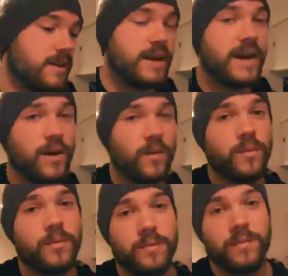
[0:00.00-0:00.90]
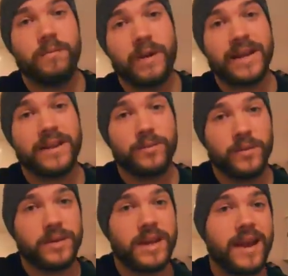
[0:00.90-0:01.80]
how bad it
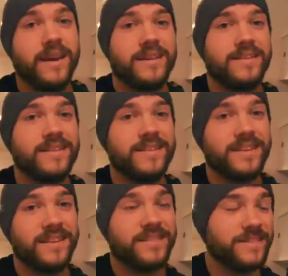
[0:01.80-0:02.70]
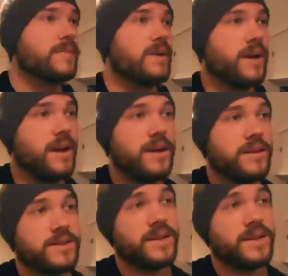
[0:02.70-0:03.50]
would get, you know. So